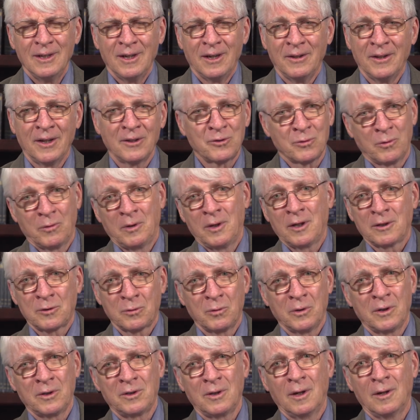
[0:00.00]
And that's
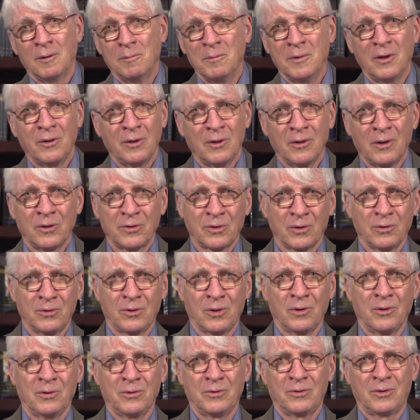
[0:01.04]
where Mary also
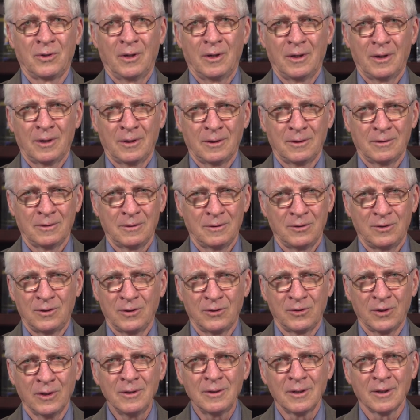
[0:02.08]
told
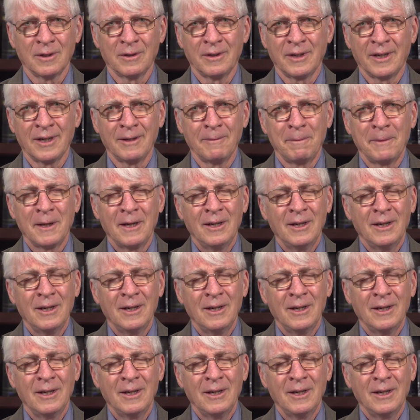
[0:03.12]
Jacinta